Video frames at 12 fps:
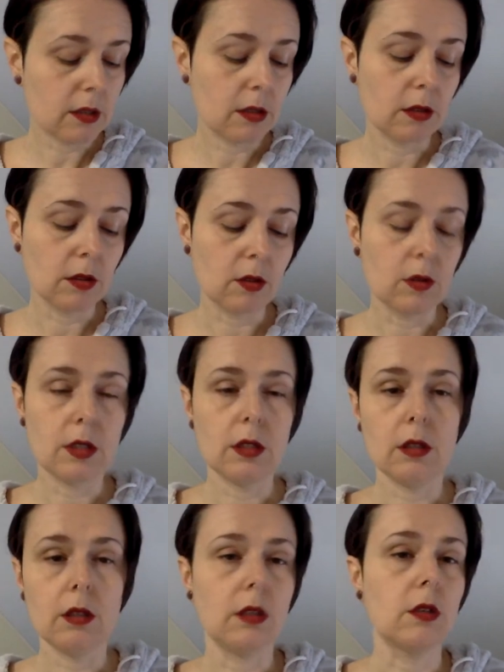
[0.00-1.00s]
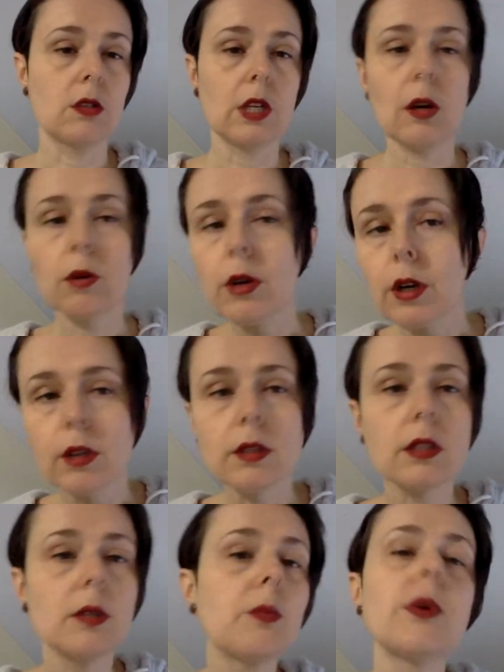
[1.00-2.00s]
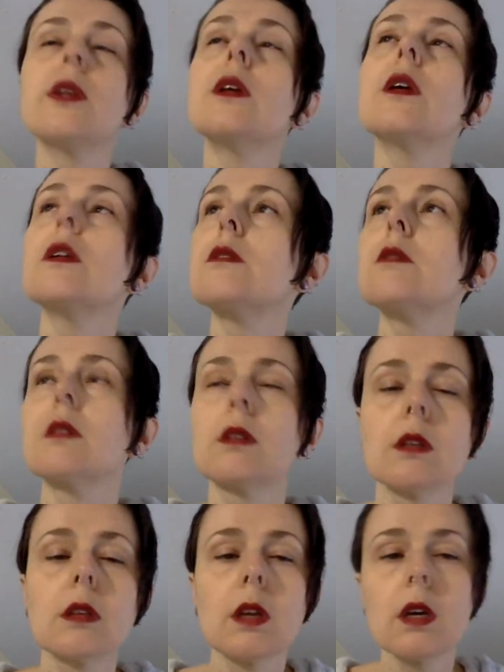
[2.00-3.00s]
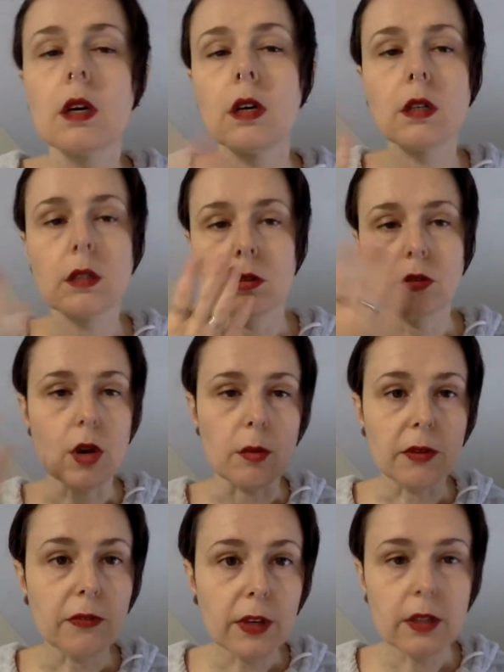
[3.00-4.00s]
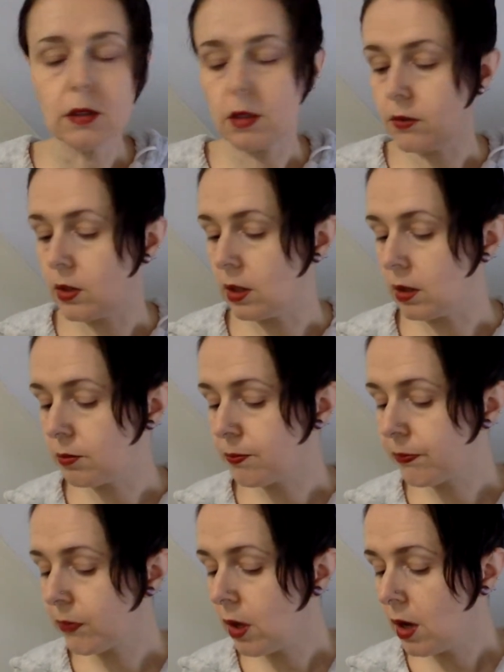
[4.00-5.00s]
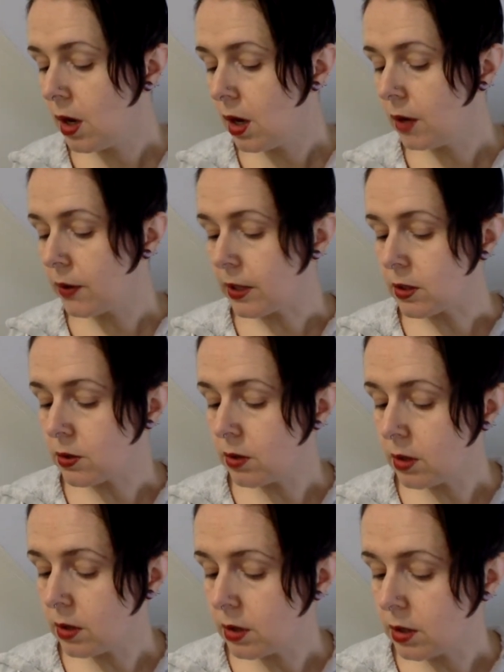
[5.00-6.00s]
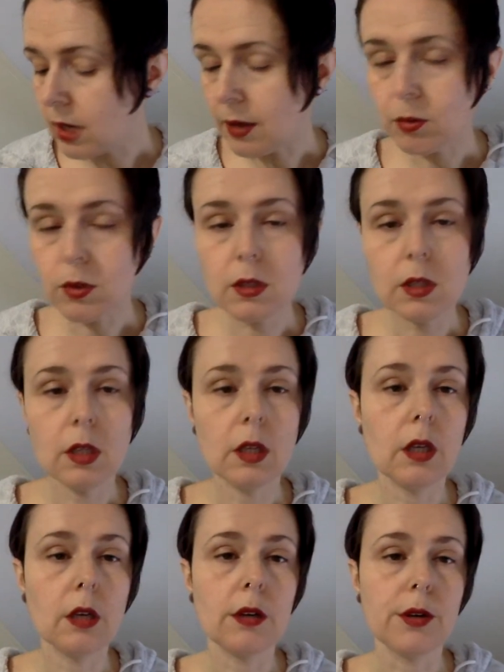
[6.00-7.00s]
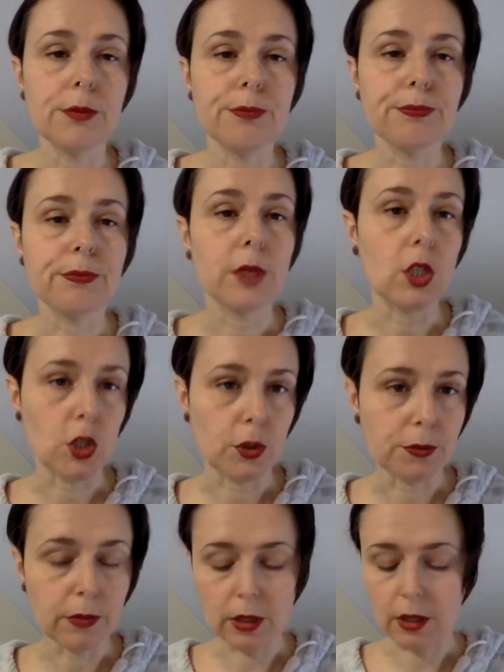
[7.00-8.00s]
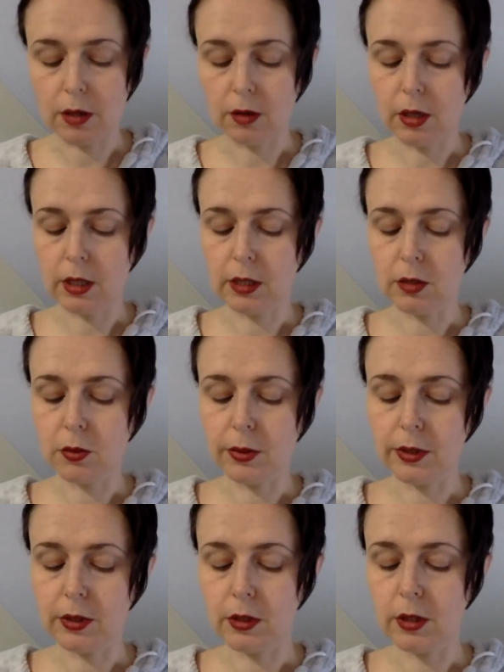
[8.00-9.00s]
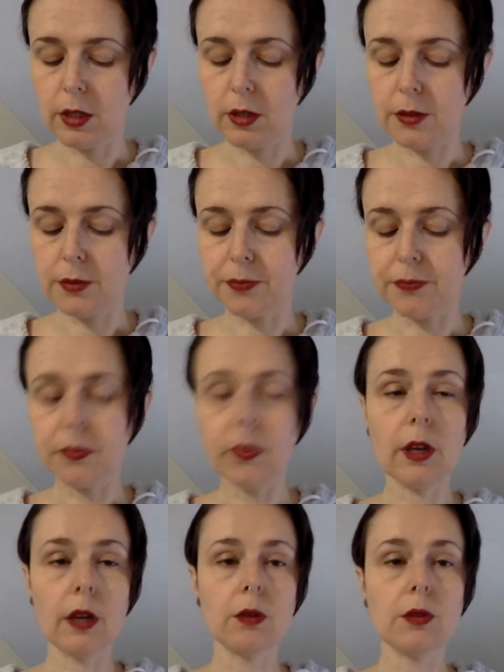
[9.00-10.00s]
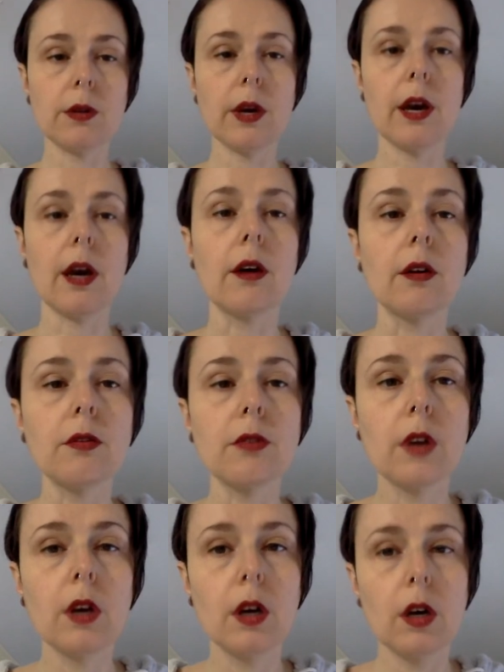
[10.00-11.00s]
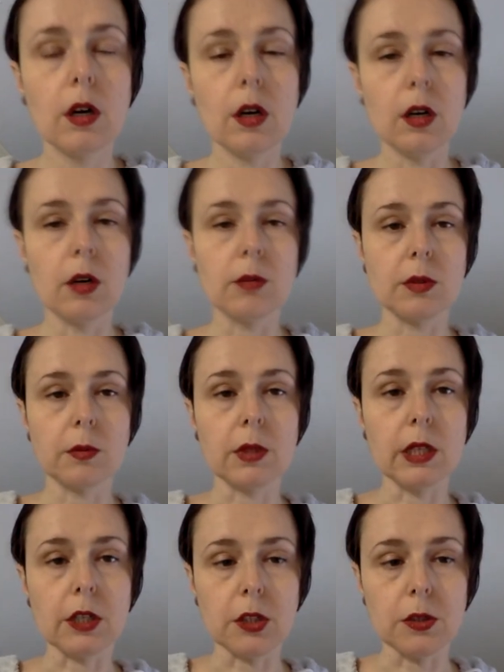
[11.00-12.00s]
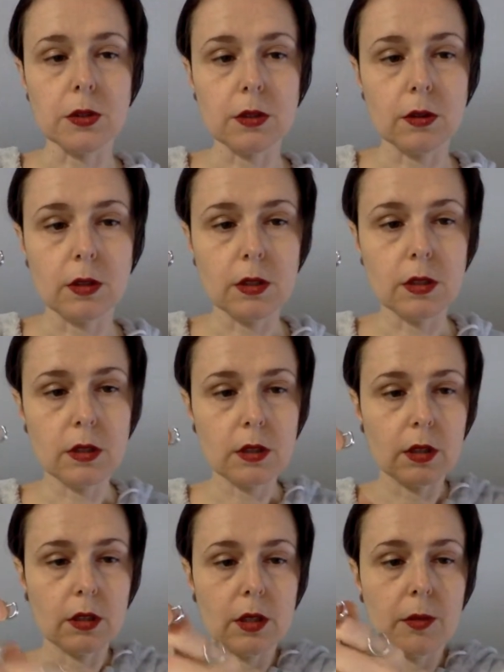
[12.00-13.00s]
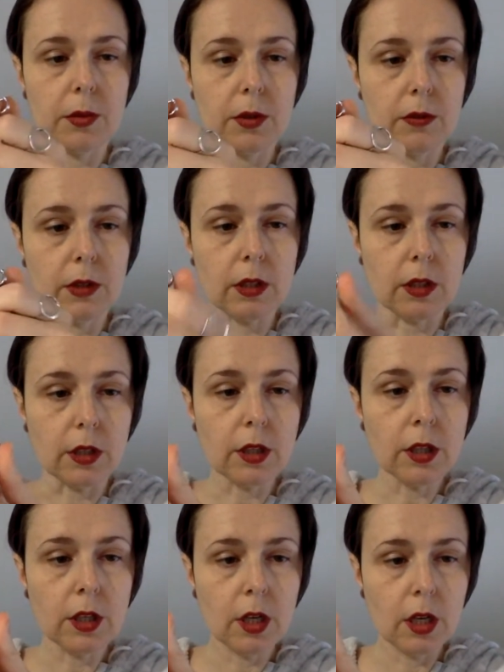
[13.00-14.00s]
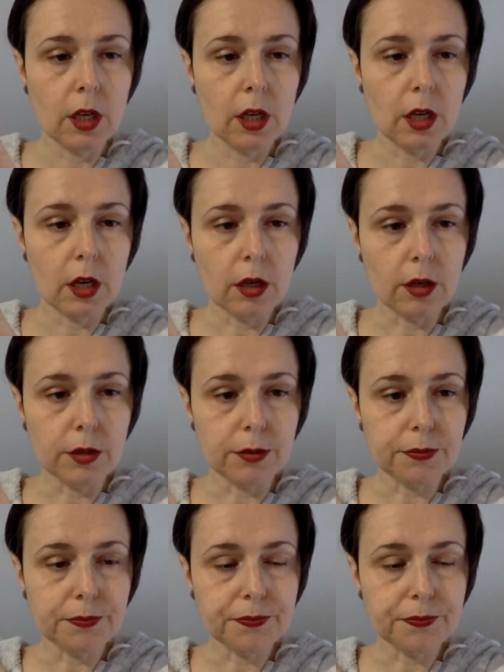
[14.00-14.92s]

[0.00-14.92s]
as a shower or sleep in it and dry my face, everything. Okay, so that was the pincher that I like to wear these days. Then I also have some clickers, and this is an example of a clicker. Um,